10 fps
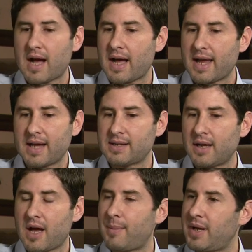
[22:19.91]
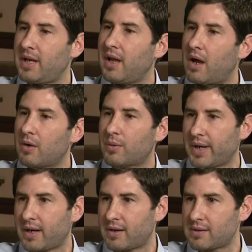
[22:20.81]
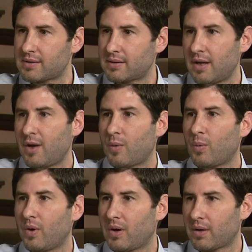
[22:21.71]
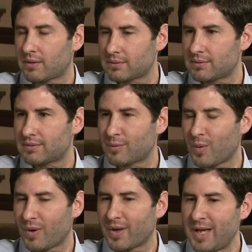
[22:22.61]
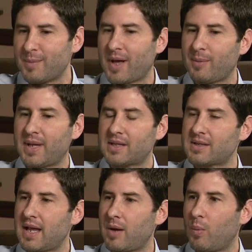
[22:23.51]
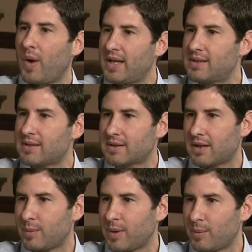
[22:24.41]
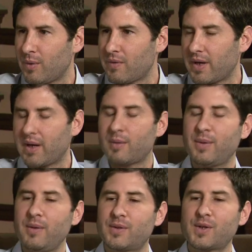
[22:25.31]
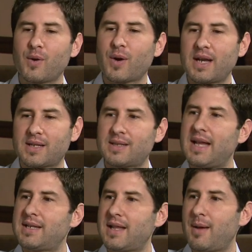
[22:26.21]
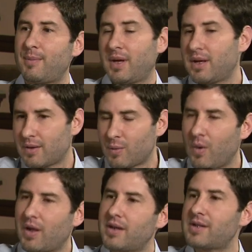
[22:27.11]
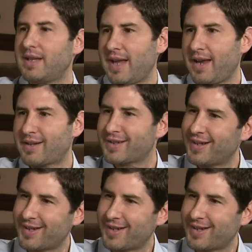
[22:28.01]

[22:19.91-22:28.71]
I can't tell you how many young readers mm. will will email me and say, "When's this going to be a movie?" And it'd be so great to say to them, "Well, here's a date."